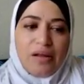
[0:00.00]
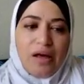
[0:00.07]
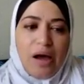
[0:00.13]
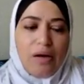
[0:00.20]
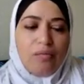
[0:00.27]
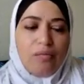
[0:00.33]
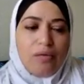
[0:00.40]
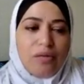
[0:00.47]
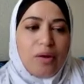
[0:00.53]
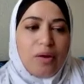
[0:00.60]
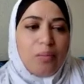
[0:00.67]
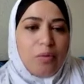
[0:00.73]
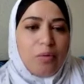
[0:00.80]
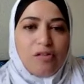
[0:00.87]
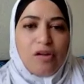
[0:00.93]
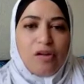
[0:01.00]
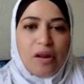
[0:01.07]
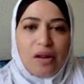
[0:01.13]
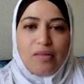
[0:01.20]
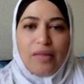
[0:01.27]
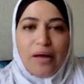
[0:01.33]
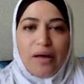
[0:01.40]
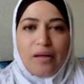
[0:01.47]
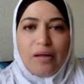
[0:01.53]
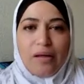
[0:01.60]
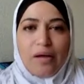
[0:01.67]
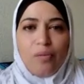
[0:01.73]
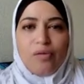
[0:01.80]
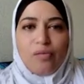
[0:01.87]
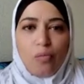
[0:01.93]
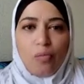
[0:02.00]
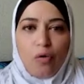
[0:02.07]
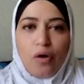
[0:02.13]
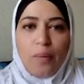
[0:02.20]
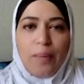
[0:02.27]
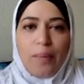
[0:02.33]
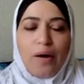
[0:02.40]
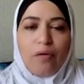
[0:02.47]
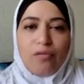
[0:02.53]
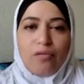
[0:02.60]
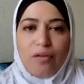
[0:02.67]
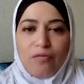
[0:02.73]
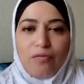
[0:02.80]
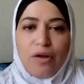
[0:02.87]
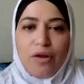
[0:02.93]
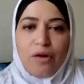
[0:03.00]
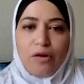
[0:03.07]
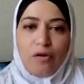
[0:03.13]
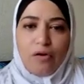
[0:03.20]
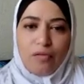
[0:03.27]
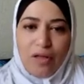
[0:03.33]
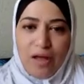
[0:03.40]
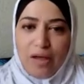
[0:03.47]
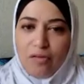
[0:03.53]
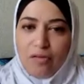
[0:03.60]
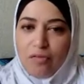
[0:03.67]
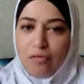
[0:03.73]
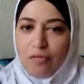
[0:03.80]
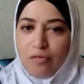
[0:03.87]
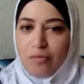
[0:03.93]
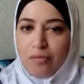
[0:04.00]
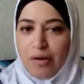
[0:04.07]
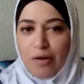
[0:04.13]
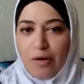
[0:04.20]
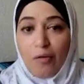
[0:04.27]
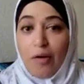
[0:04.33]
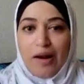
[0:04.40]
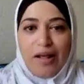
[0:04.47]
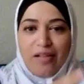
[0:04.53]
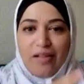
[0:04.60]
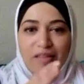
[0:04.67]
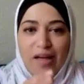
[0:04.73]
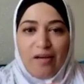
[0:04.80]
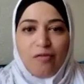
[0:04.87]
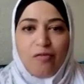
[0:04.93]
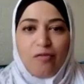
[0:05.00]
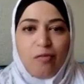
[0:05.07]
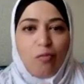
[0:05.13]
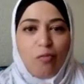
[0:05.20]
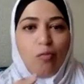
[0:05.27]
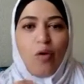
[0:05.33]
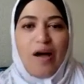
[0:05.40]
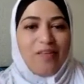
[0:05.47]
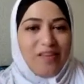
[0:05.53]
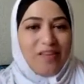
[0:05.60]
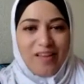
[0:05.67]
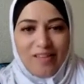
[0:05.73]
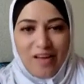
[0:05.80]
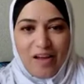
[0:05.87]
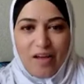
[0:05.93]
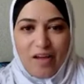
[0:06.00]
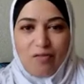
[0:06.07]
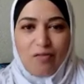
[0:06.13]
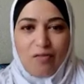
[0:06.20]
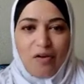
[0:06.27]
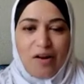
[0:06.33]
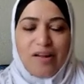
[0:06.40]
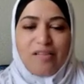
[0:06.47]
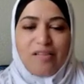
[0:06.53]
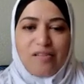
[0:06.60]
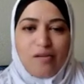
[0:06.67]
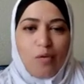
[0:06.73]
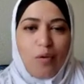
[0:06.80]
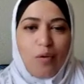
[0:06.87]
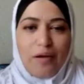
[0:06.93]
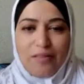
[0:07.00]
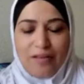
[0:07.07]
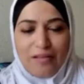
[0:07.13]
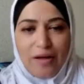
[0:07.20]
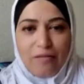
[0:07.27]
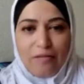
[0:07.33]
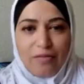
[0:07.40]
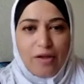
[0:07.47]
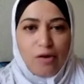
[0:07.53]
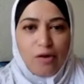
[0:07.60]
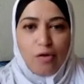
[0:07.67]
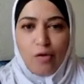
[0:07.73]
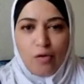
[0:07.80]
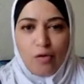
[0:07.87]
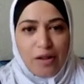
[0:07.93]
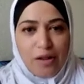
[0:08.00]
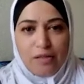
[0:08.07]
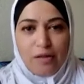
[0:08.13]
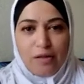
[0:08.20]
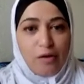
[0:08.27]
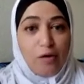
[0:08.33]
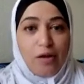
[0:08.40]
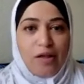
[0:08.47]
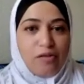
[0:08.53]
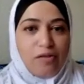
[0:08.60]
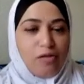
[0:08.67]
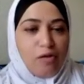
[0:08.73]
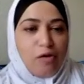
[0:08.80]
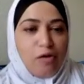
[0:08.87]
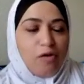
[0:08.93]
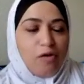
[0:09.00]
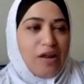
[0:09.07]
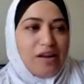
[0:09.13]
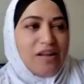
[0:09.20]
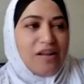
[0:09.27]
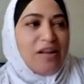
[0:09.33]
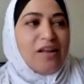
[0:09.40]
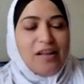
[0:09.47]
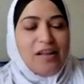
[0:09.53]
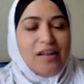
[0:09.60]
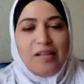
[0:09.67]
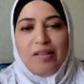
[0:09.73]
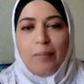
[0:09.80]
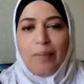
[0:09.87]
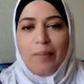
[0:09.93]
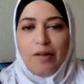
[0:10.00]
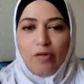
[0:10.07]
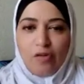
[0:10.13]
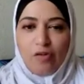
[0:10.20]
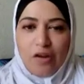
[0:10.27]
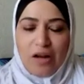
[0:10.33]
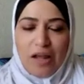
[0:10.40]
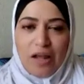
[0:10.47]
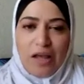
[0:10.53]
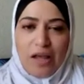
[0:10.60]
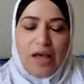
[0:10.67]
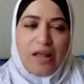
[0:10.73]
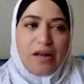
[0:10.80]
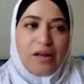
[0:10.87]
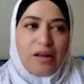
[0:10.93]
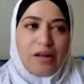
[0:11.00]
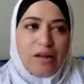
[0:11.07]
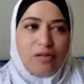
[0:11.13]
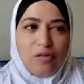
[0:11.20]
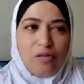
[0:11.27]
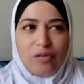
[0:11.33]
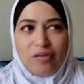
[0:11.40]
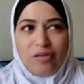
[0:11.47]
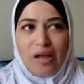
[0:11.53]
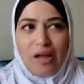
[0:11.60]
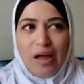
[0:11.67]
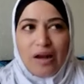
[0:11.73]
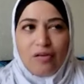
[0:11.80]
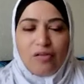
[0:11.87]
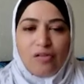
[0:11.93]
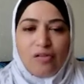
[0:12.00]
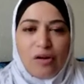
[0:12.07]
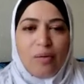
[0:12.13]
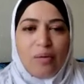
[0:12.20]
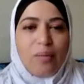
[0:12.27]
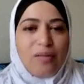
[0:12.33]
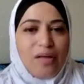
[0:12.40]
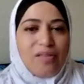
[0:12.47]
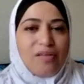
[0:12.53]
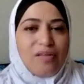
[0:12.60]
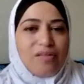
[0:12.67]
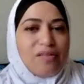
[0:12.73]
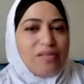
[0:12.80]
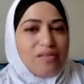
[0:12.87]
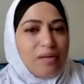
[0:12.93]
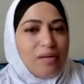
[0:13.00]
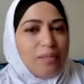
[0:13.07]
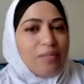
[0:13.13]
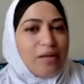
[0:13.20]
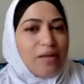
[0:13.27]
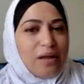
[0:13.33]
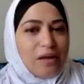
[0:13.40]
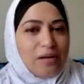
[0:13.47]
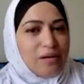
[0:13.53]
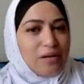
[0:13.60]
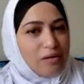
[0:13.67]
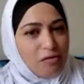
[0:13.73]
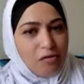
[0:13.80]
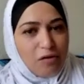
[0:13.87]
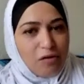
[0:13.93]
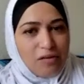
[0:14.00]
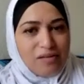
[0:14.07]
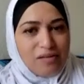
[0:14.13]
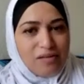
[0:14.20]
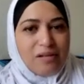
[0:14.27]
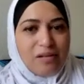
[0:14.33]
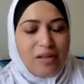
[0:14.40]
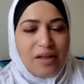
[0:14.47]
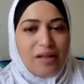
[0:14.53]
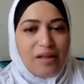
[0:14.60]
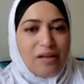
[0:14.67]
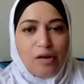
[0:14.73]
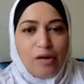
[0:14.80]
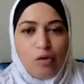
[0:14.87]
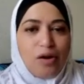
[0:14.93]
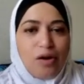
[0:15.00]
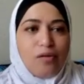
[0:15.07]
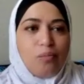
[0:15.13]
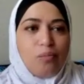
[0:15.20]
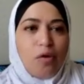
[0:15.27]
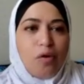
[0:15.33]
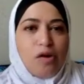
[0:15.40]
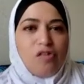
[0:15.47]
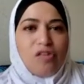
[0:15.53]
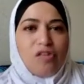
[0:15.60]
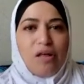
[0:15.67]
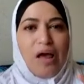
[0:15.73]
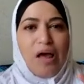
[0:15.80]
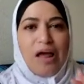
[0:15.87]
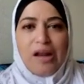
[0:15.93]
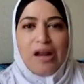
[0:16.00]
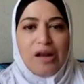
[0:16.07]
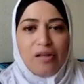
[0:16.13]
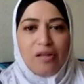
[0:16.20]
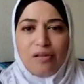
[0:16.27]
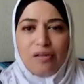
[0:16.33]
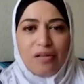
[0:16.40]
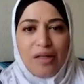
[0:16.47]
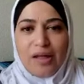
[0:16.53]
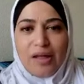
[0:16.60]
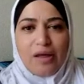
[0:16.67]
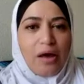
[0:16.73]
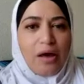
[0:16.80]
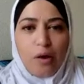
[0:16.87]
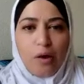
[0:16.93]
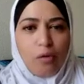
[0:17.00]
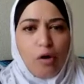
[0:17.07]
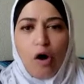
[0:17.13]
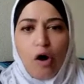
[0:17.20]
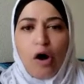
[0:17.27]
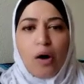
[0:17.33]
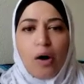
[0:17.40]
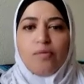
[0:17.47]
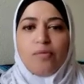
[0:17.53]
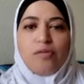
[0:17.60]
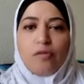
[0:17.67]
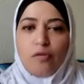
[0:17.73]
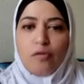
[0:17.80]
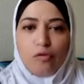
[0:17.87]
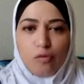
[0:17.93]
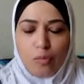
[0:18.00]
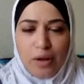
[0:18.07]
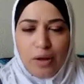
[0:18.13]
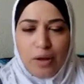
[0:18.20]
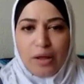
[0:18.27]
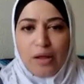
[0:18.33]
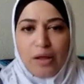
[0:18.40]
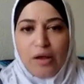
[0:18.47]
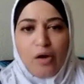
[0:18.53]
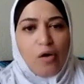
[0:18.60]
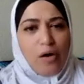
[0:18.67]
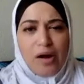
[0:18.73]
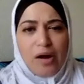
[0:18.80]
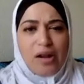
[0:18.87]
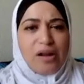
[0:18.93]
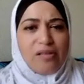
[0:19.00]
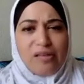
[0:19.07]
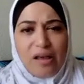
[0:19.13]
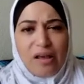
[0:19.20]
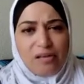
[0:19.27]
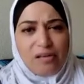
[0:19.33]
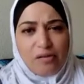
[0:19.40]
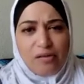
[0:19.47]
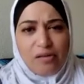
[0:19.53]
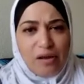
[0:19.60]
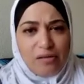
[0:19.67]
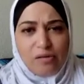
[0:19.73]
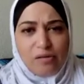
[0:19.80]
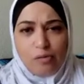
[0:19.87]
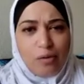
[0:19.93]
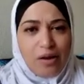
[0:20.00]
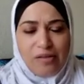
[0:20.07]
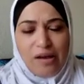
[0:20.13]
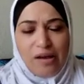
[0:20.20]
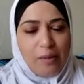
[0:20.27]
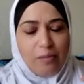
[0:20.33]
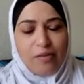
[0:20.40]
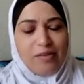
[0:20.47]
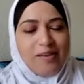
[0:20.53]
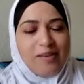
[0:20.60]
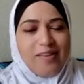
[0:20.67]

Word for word: I really appreciated that it was more about living your life and creating a life wildly alive, right? So wildly alive that you don't need the cookies, you don't need the binge eating. And it just kind of struck me like this is something different. Like you didn't preach mm-hmm. that I needed to like cut out carbs to lose weight, or I needed to exercise 20 times